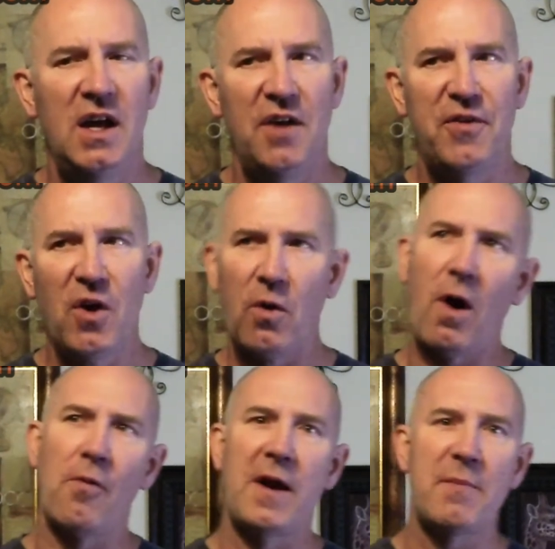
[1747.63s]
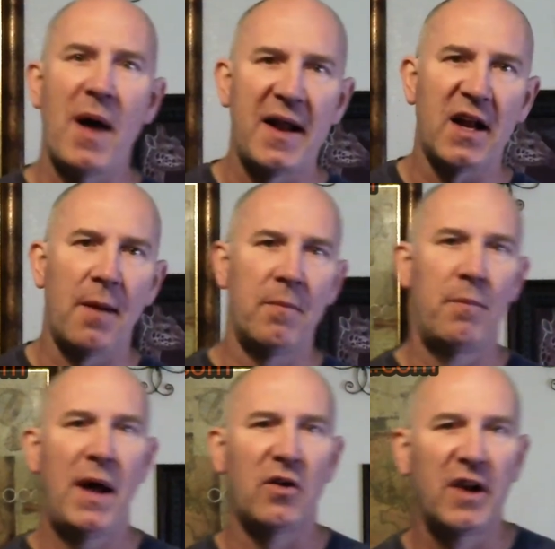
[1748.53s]
if you're already
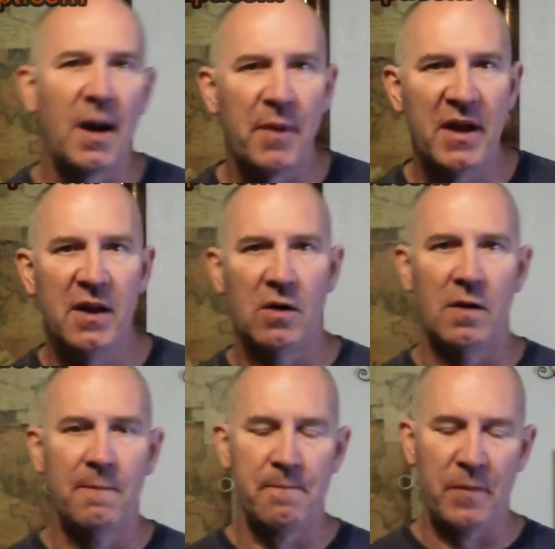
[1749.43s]
pedaling up a hill